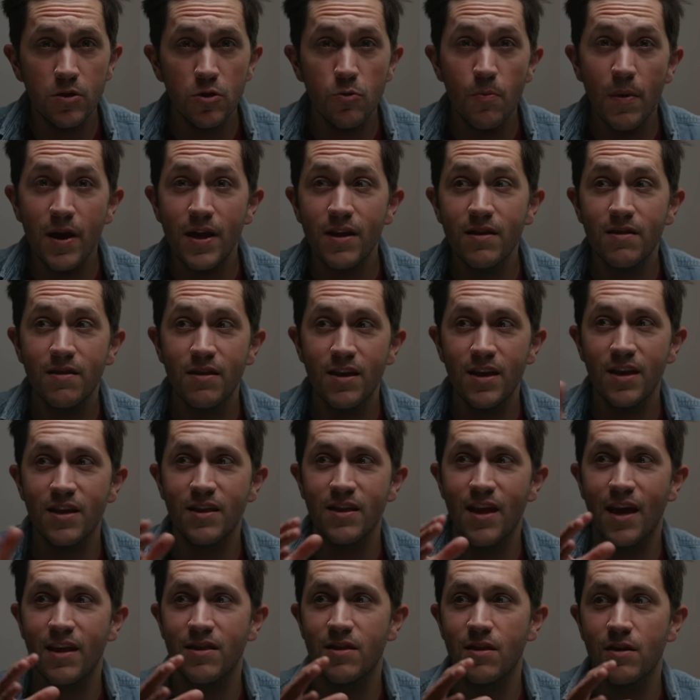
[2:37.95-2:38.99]
You might think
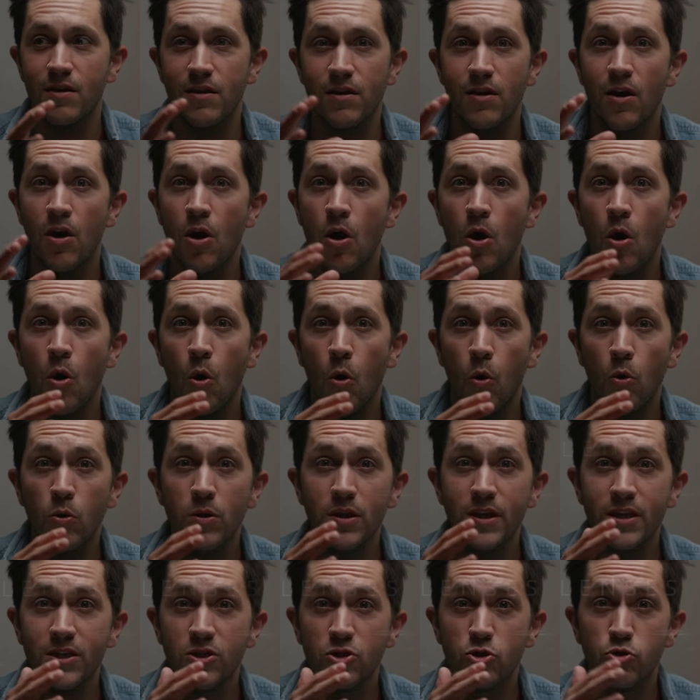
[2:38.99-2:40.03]
that the
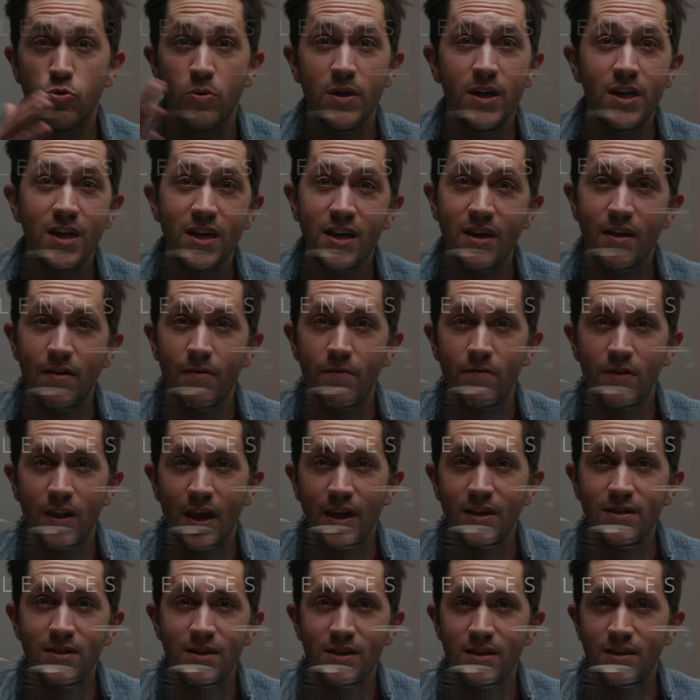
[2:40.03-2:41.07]
holy trinity of
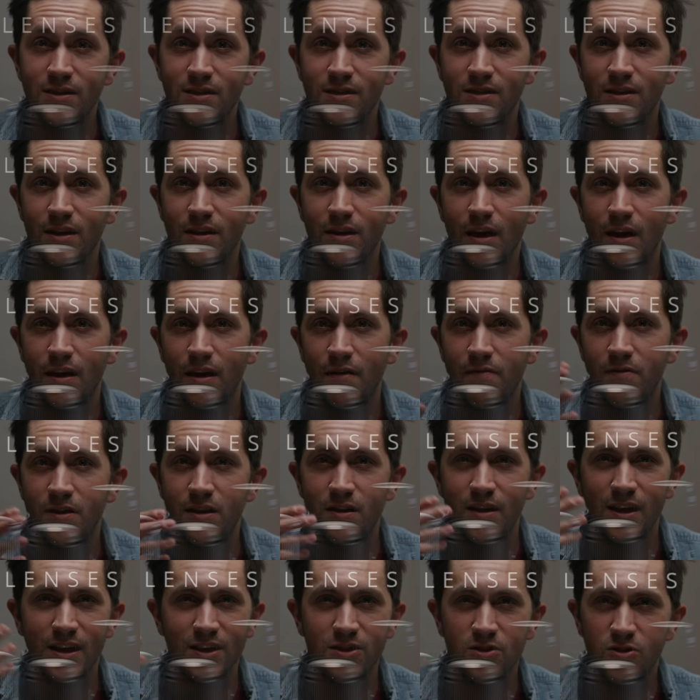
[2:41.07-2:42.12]
lenses, of
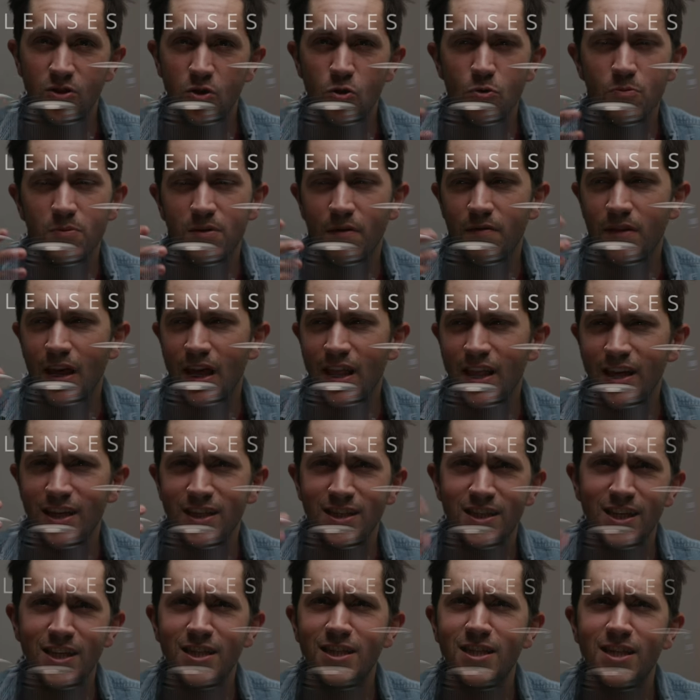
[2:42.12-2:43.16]
the like zooms, of that like
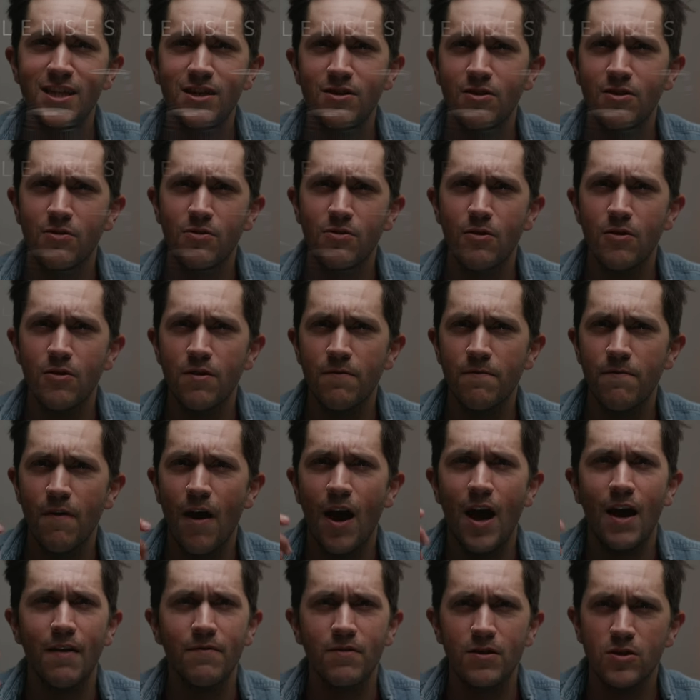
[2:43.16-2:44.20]
16 to
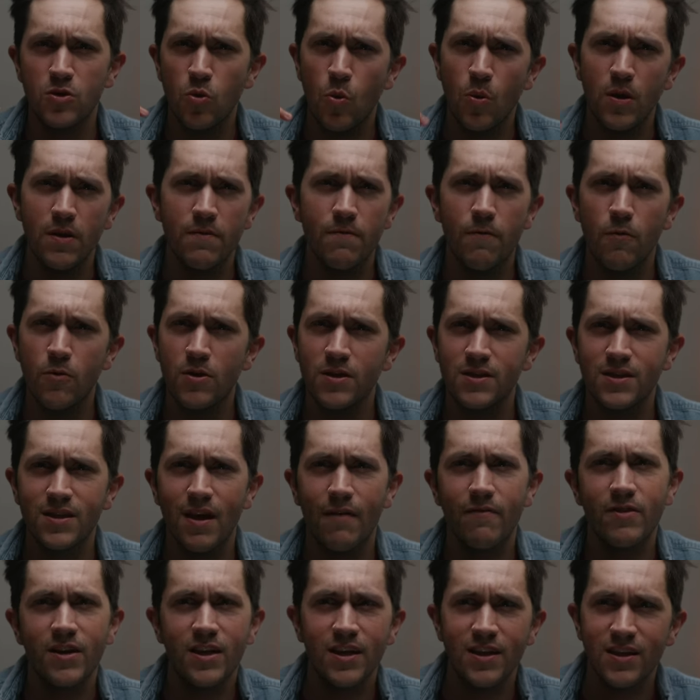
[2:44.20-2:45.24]
35, the 24 to
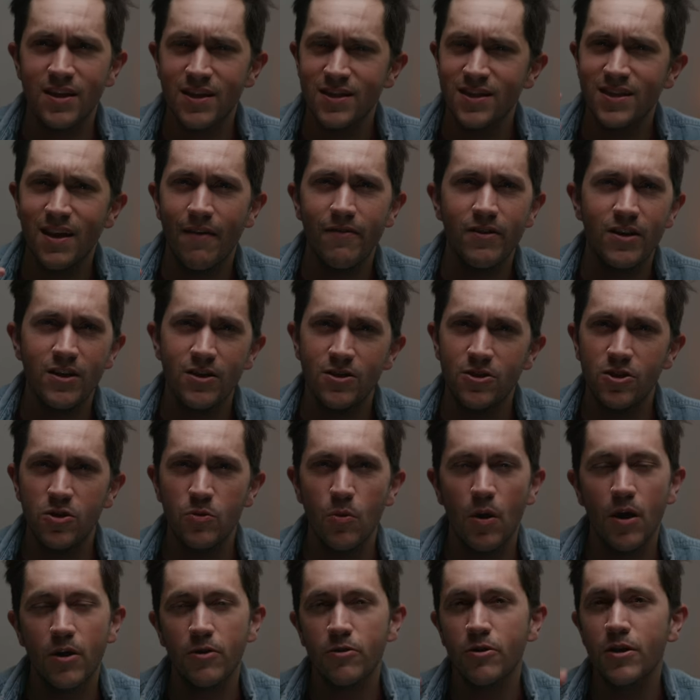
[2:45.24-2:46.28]
70, and the 70 to
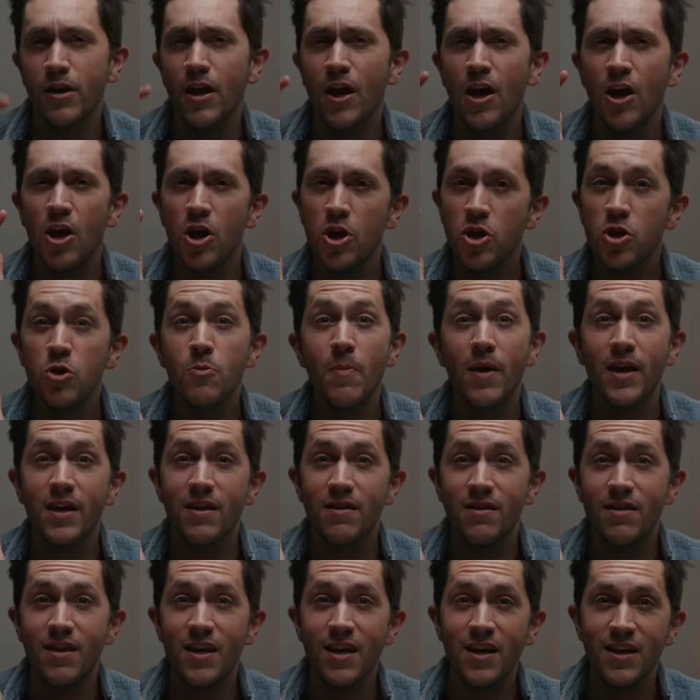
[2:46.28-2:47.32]
200, you might
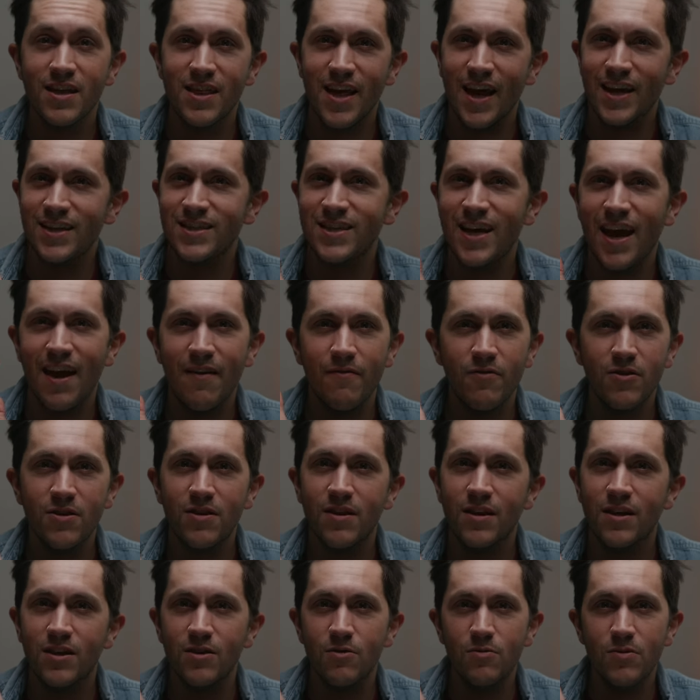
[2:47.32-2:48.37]
think that's
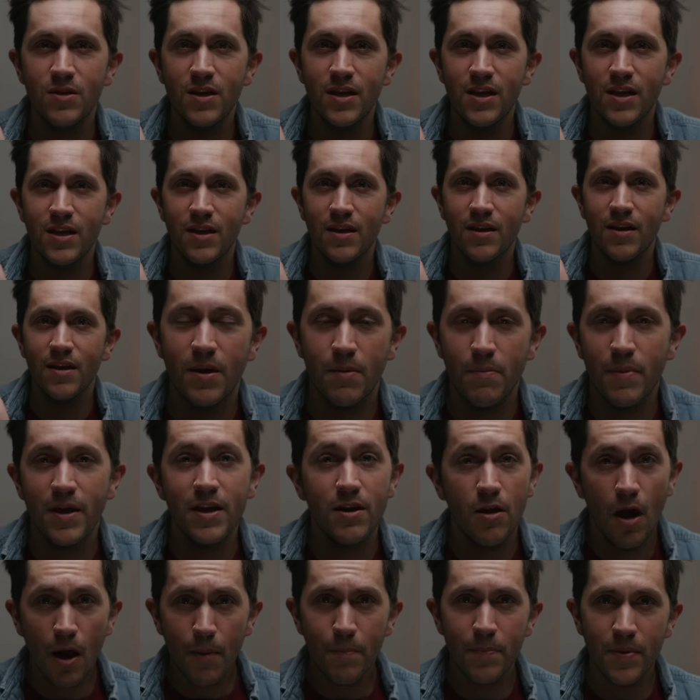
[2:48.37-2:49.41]
everything you need, but it might
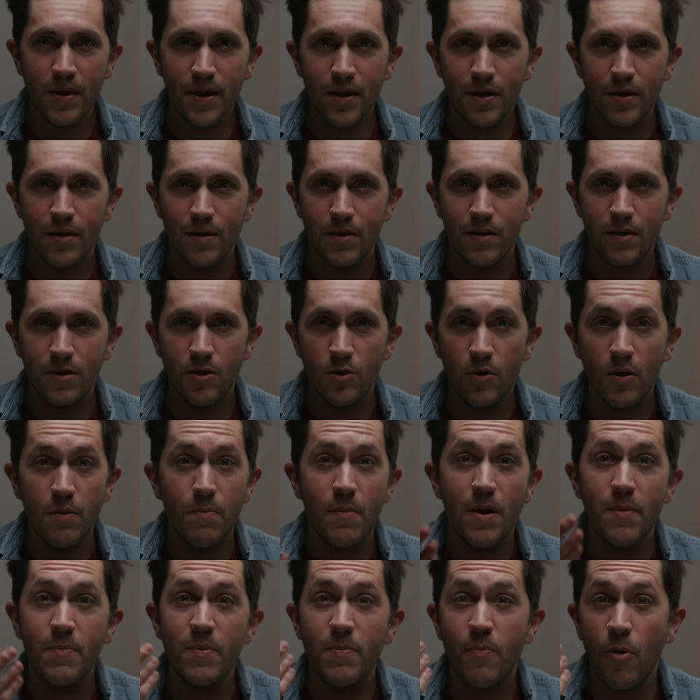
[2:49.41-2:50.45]
not be. You know, it
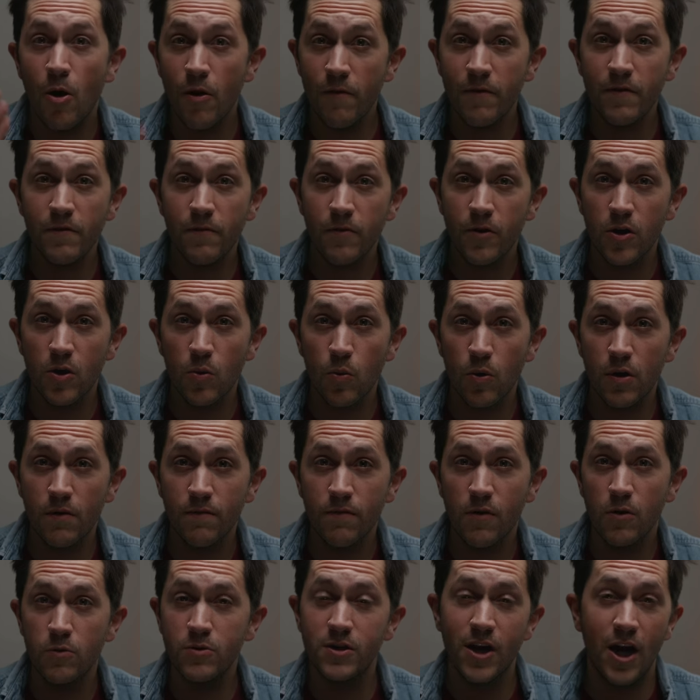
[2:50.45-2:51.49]
might be perfect for your
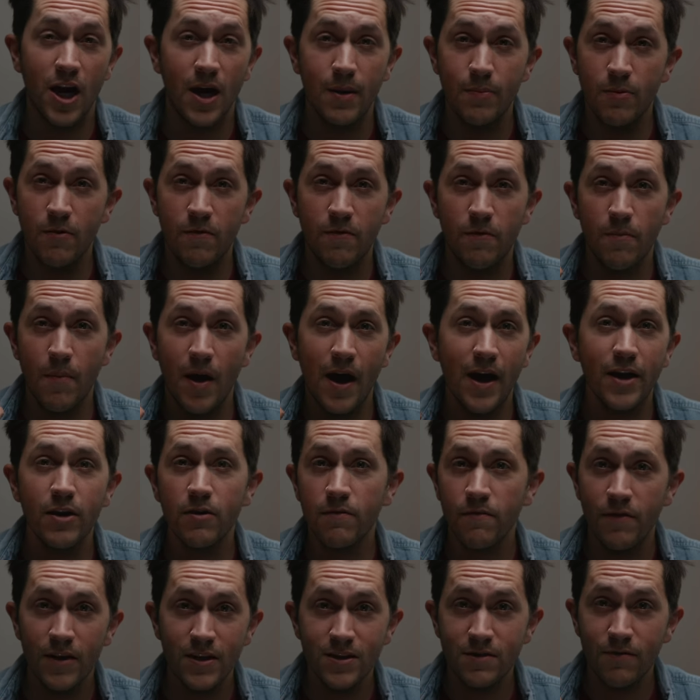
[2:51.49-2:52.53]
workflow, terrible for mine, or
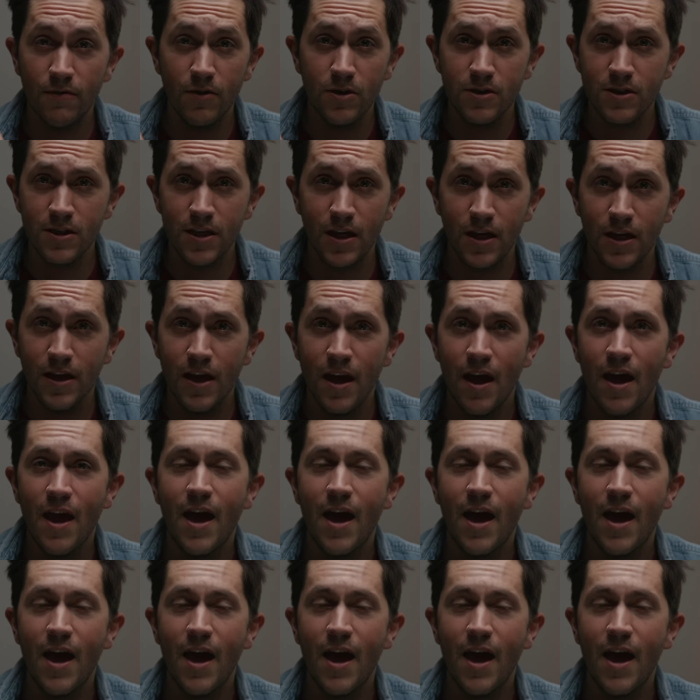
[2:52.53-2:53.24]
vice versa.